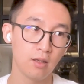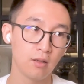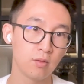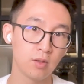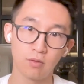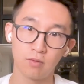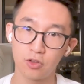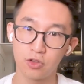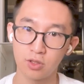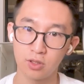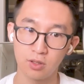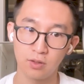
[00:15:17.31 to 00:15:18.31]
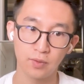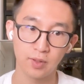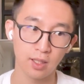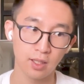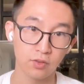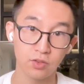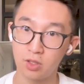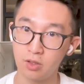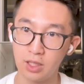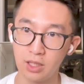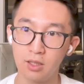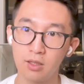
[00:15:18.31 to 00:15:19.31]
Universal,
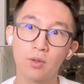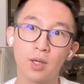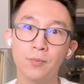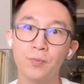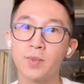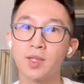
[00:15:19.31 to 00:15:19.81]
Sony, right?